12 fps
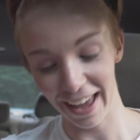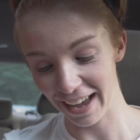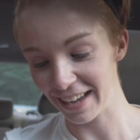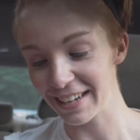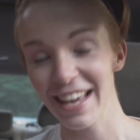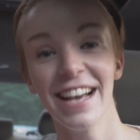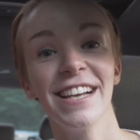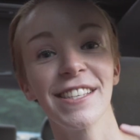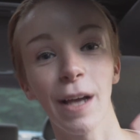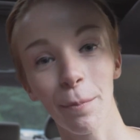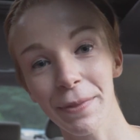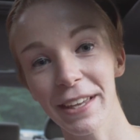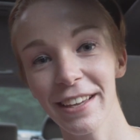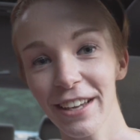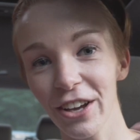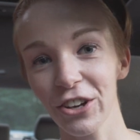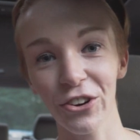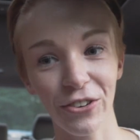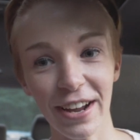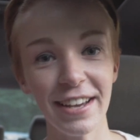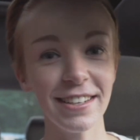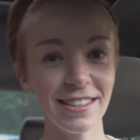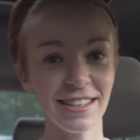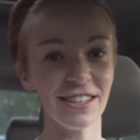and something
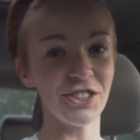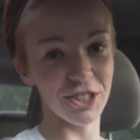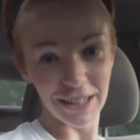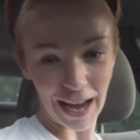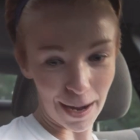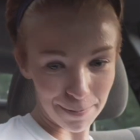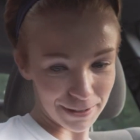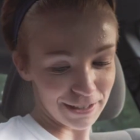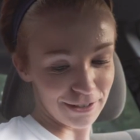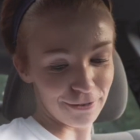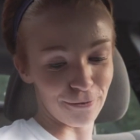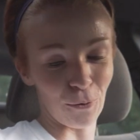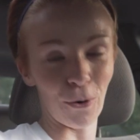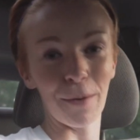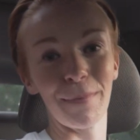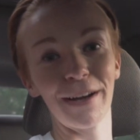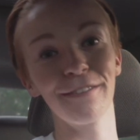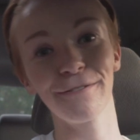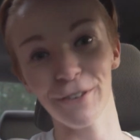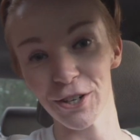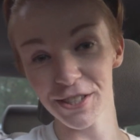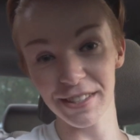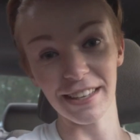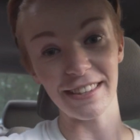crazy just happened for my
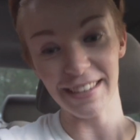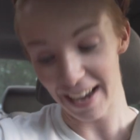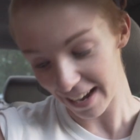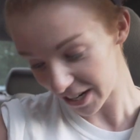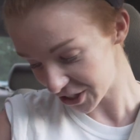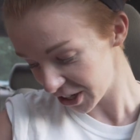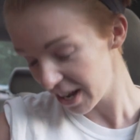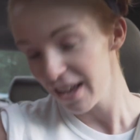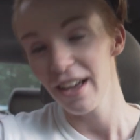first dash.